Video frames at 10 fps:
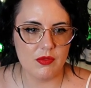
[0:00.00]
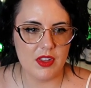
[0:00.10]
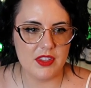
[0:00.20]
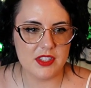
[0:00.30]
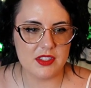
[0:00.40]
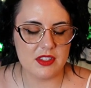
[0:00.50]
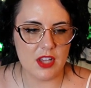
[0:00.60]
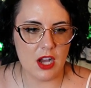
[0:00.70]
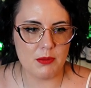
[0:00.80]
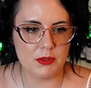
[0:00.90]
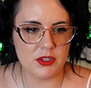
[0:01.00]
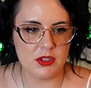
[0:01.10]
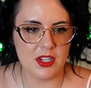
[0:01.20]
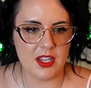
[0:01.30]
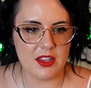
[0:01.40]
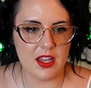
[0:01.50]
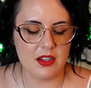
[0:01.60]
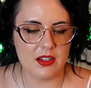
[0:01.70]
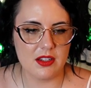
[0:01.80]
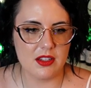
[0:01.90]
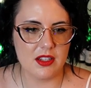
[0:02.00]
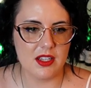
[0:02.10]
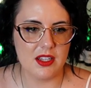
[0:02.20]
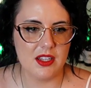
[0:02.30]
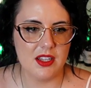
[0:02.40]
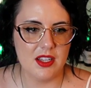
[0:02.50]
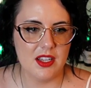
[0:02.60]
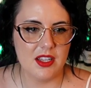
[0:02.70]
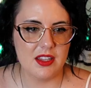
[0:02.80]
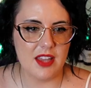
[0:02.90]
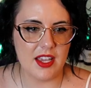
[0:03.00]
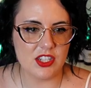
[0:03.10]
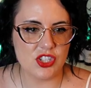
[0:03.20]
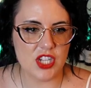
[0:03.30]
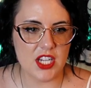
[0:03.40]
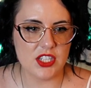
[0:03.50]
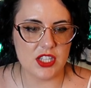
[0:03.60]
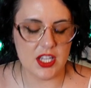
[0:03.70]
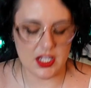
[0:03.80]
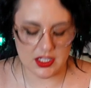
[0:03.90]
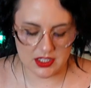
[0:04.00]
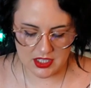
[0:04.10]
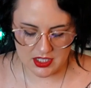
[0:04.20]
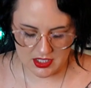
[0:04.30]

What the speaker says: This is the opportunity that they can change things.